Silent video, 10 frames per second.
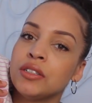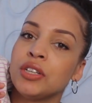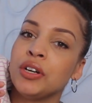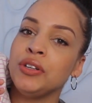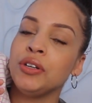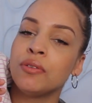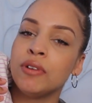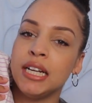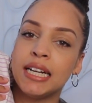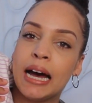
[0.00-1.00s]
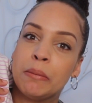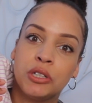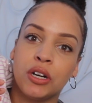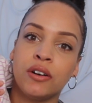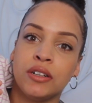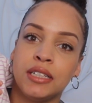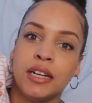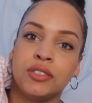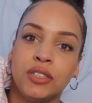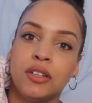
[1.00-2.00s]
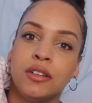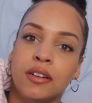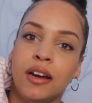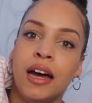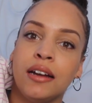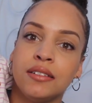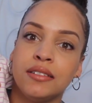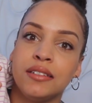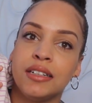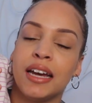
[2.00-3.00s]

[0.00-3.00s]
So you can really capture her attention and